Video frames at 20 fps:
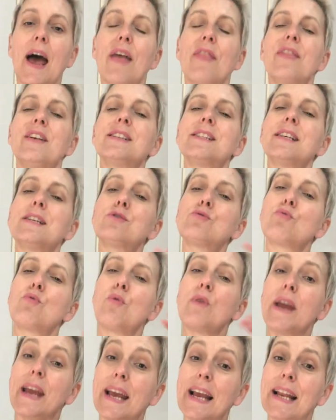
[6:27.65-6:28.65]
This is
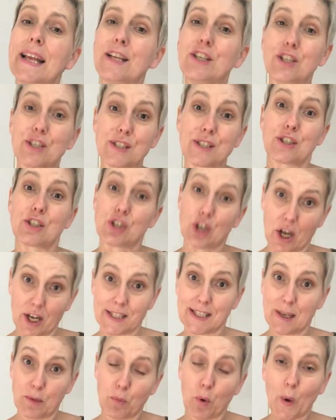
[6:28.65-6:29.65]
really just a
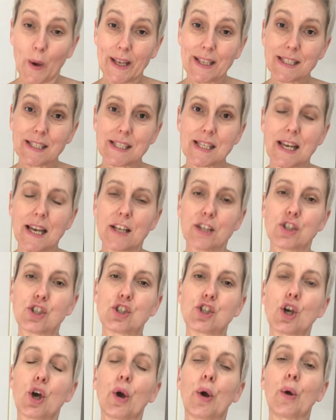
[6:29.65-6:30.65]
starting point.
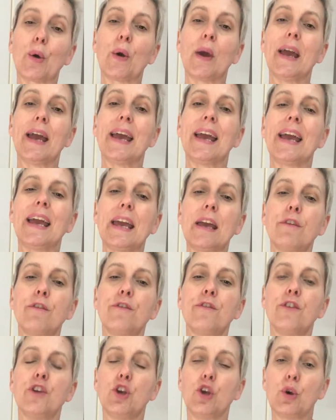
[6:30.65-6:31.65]
So
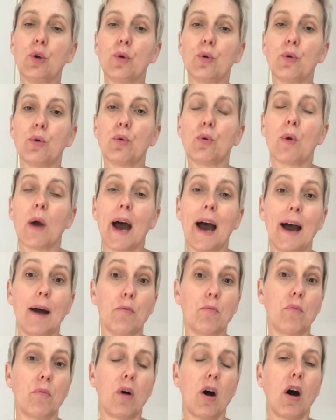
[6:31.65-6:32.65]
if you
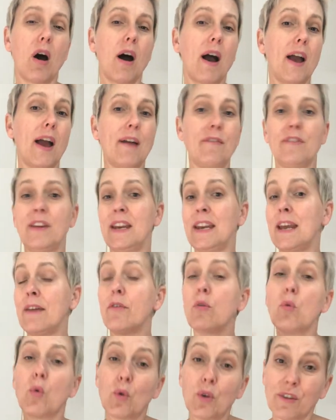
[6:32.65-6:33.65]
have
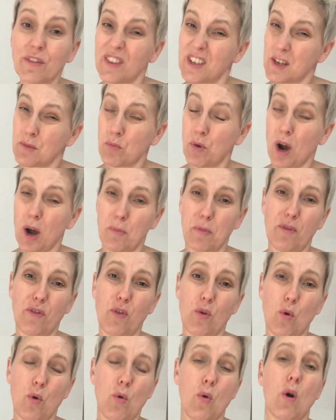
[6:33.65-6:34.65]
never worn a fitted bra
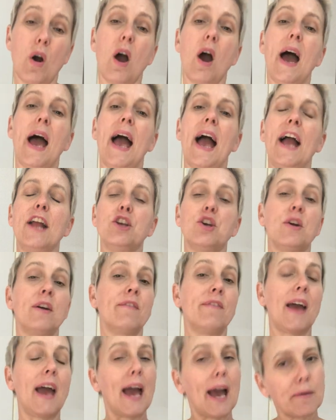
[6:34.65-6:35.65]
before and you
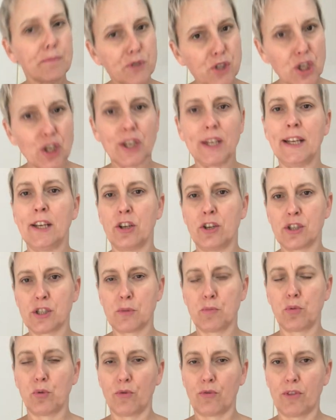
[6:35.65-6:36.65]
have absolutely no
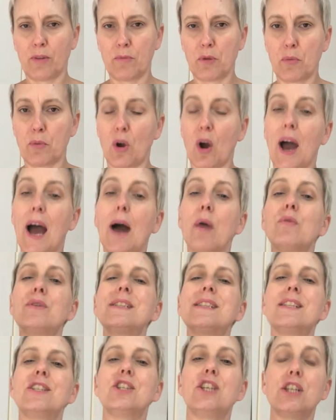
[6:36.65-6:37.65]
support from your bra, I
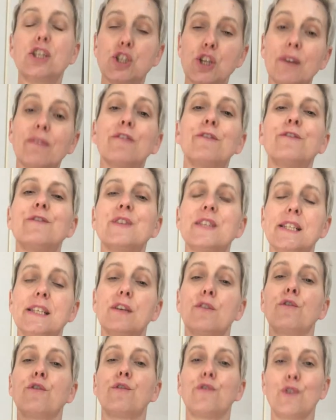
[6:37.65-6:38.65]
would suggest you have a
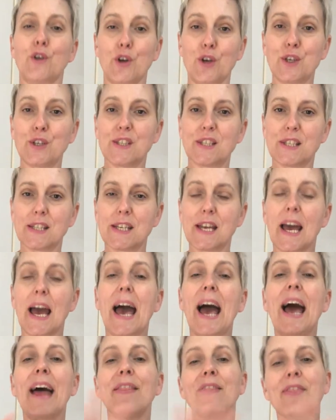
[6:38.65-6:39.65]
fitting first,
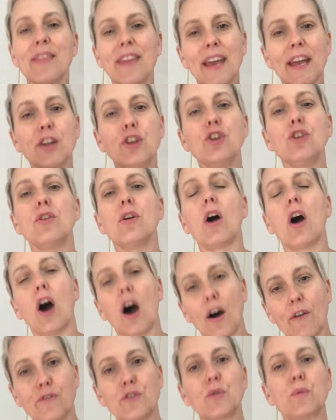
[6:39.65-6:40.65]
and then
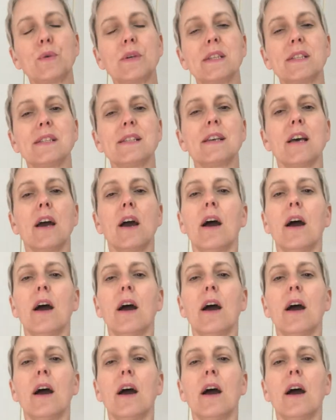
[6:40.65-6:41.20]
afterwards